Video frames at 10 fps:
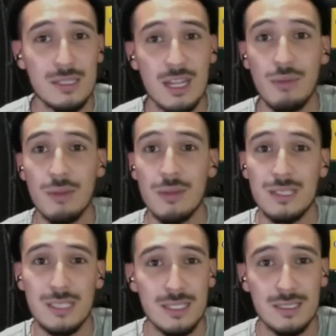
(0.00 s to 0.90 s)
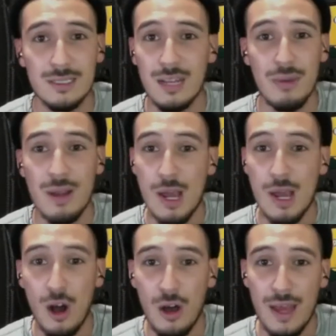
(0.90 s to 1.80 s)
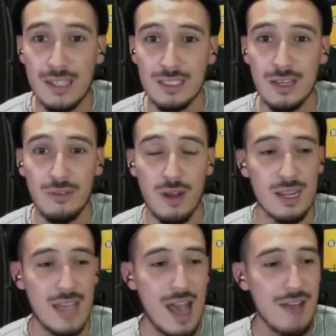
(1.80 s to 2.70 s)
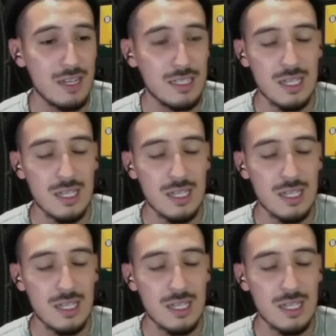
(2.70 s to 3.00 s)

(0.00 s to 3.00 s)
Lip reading: It's gonna bring me diseases. It's gonna bring me all that stuff, right? Cavities.